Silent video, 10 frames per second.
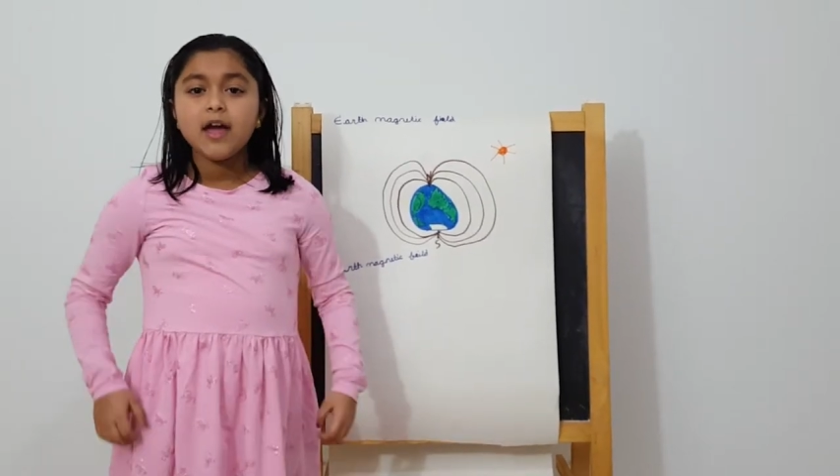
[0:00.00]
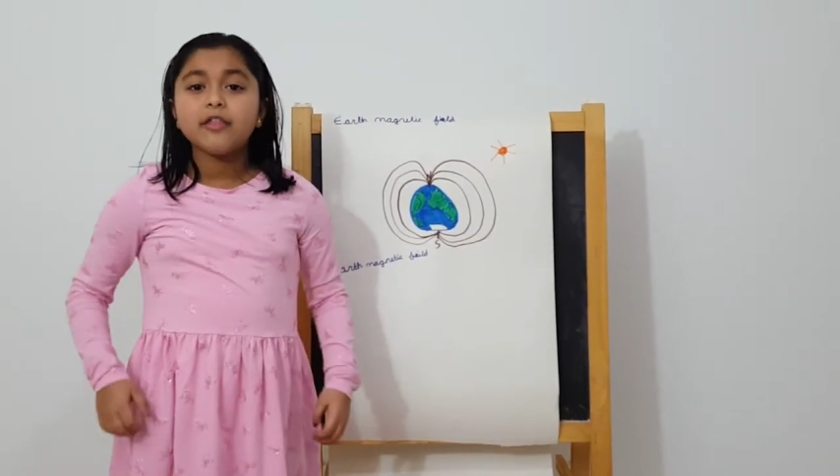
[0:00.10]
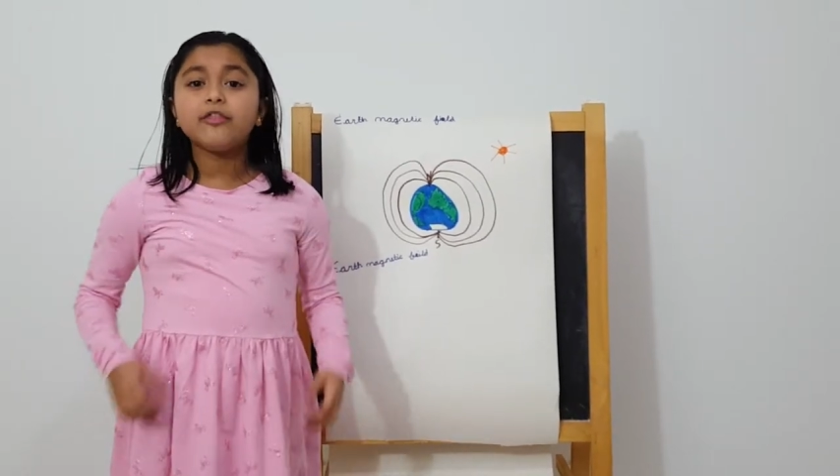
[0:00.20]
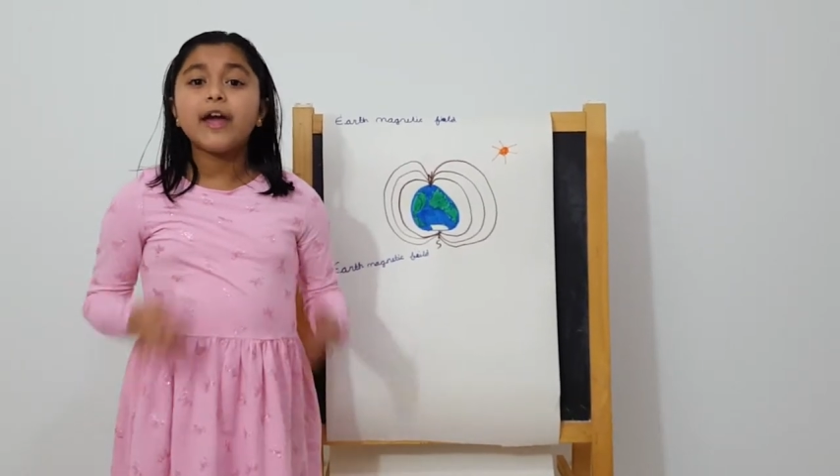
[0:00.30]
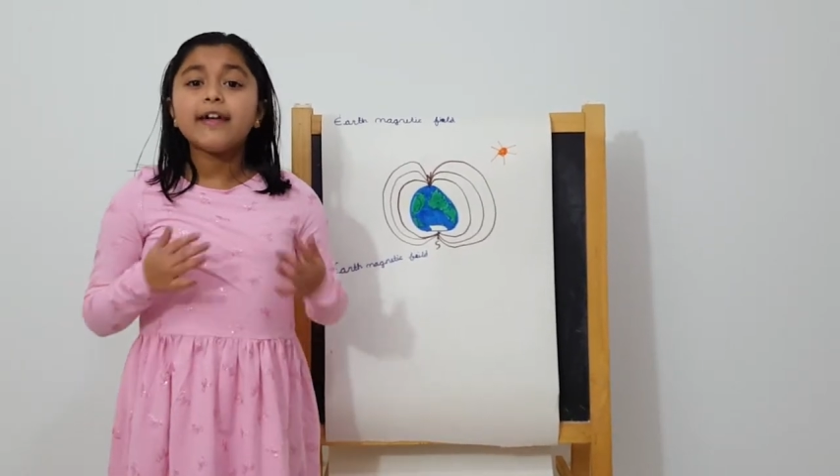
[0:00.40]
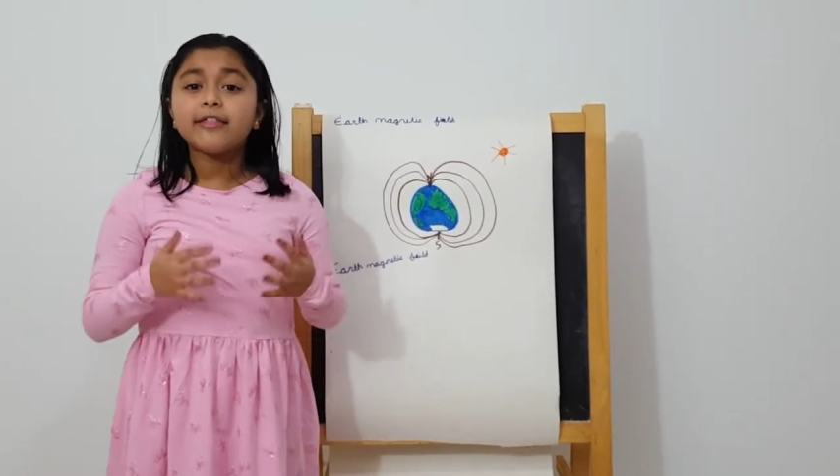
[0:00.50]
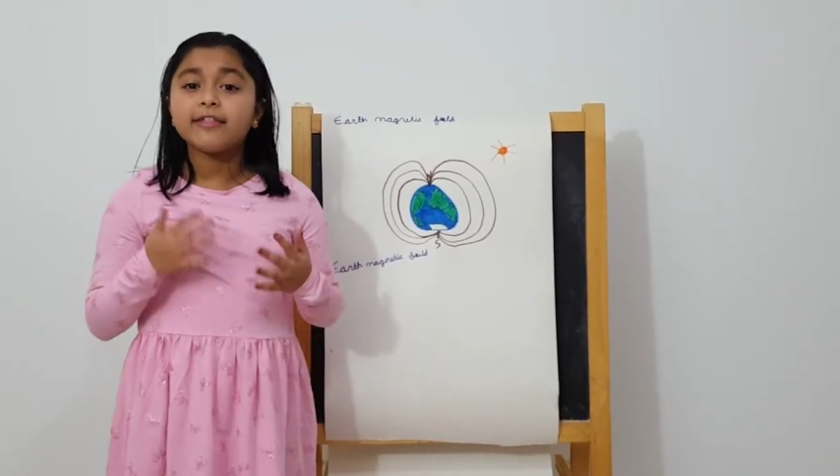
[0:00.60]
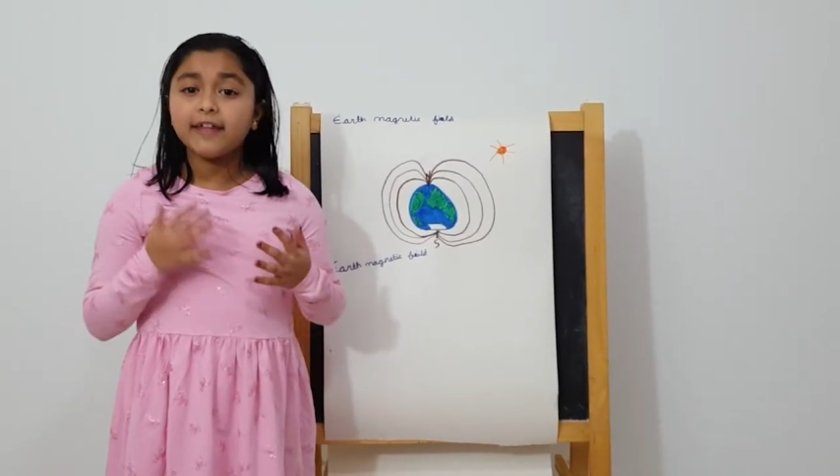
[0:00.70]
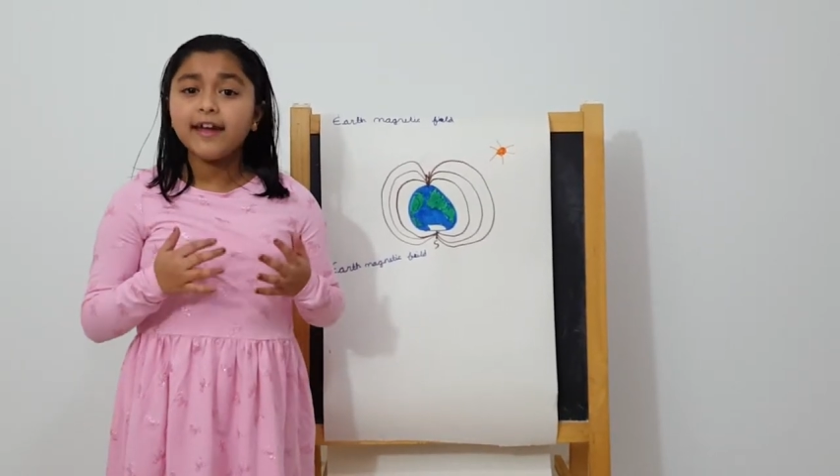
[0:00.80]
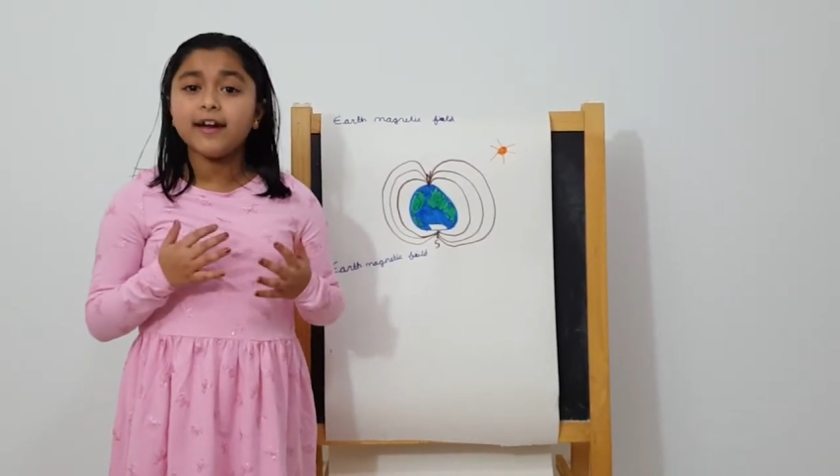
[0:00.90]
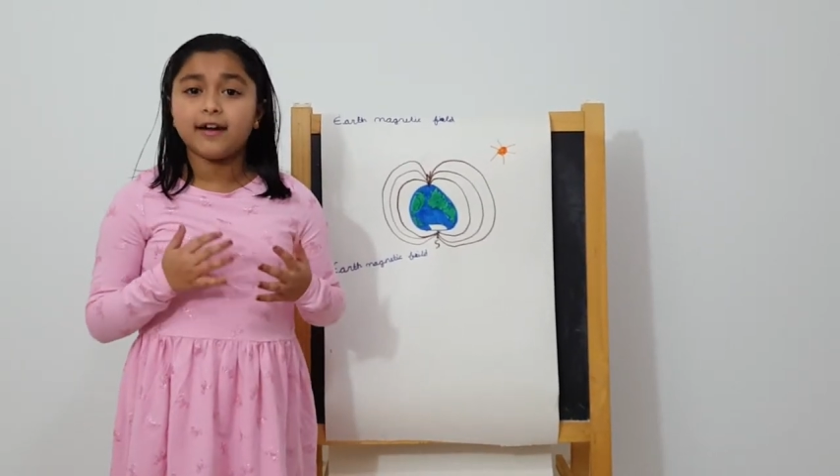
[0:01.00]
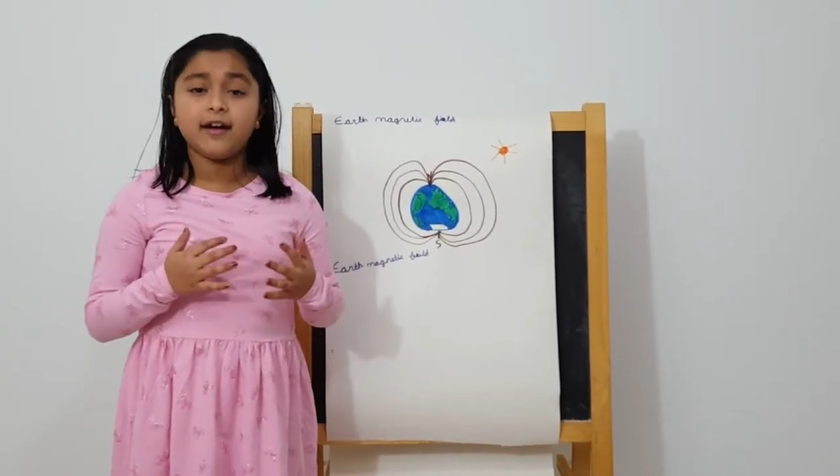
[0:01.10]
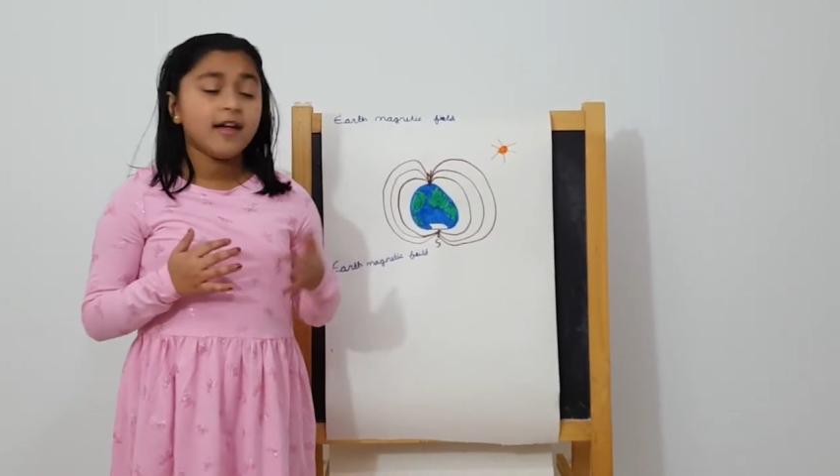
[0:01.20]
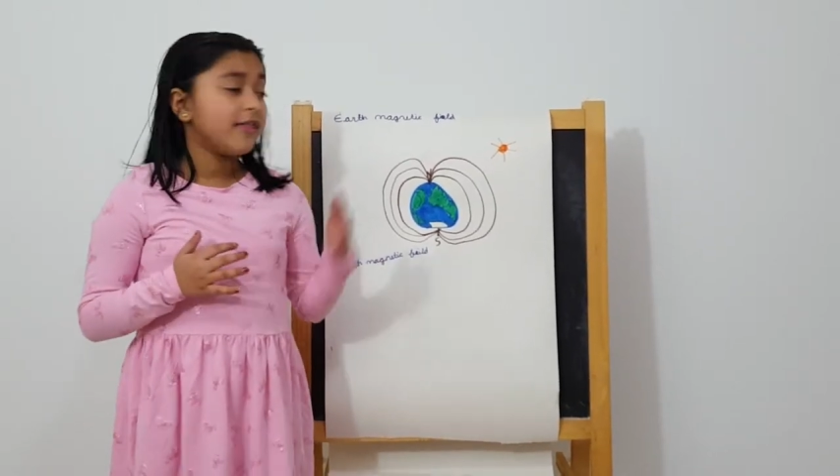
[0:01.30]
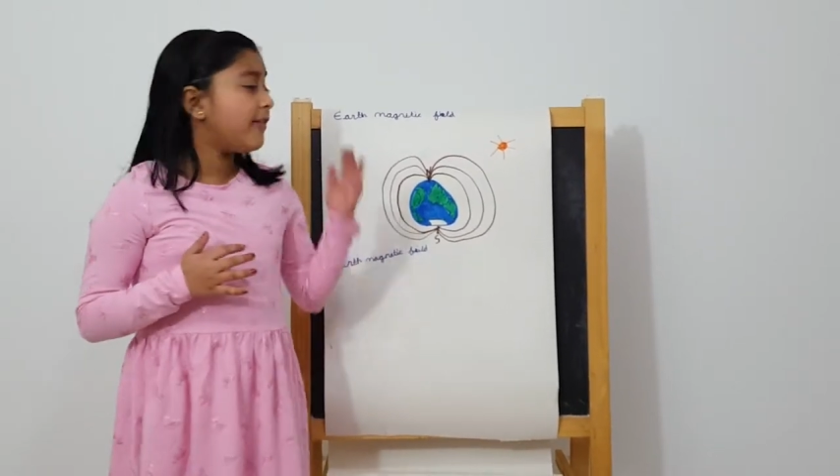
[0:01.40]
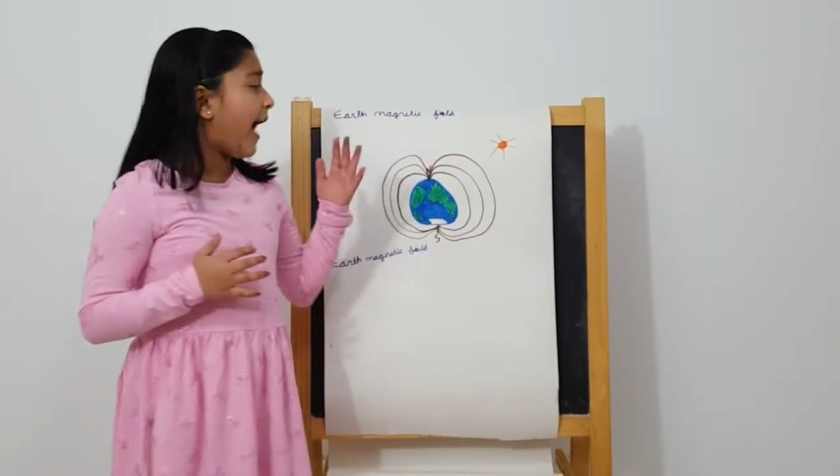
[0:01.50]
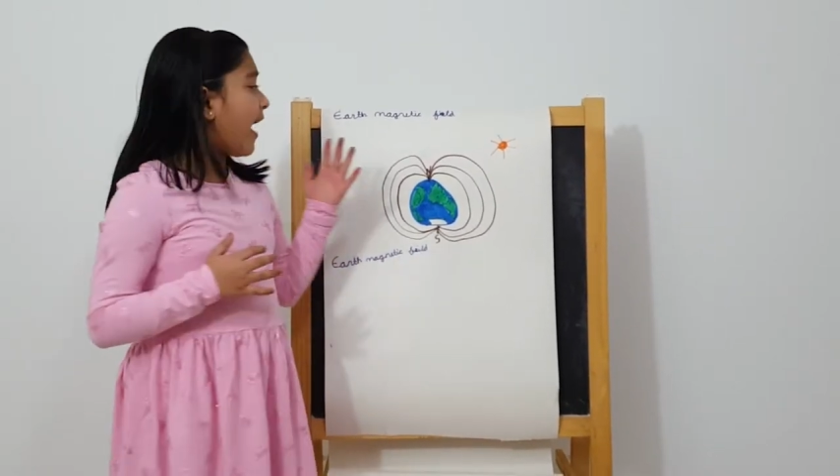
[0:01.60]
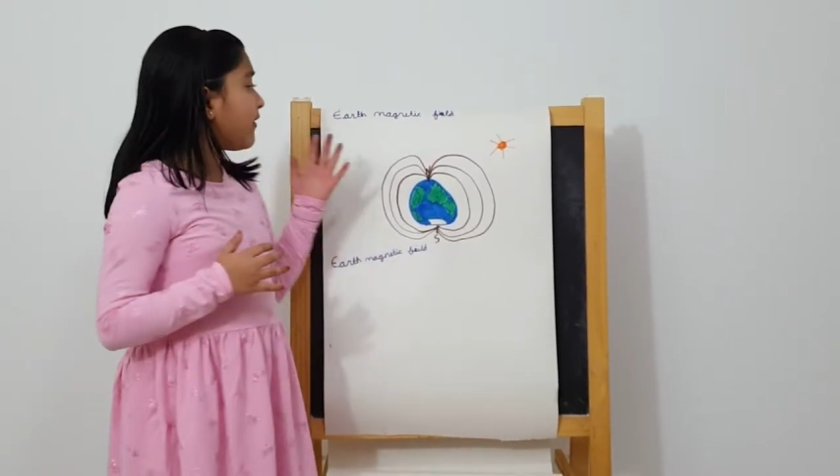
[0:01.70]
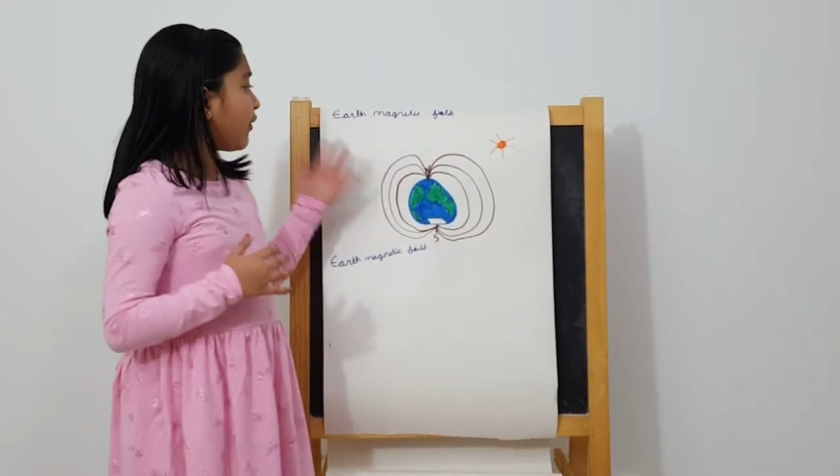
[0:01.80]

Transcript: They think that